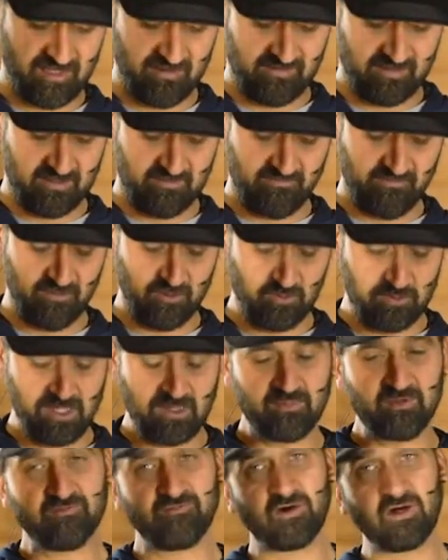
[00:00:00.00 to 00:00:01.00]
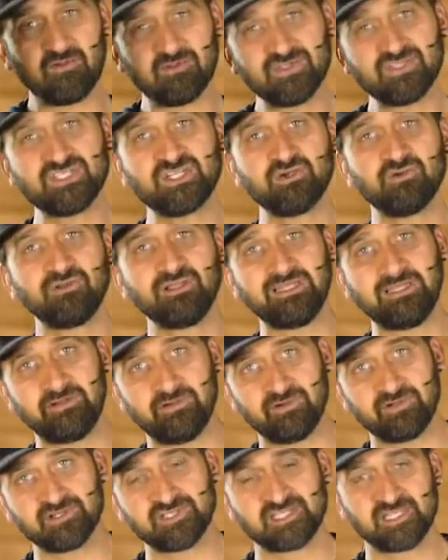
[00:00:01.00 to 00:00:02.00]
and then a few maybe volunteer
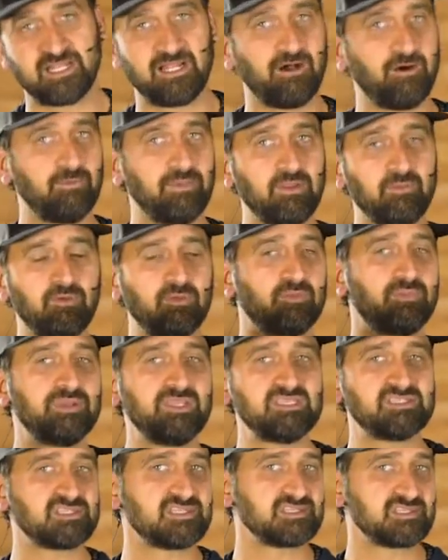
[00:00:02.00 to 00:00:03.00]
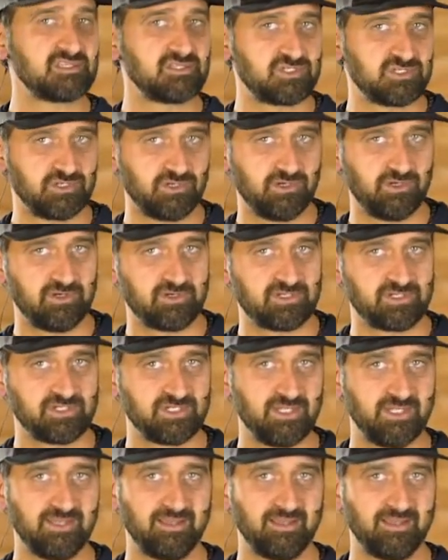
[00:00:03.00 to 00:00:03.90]
leaders that help maybe with pieces of the church.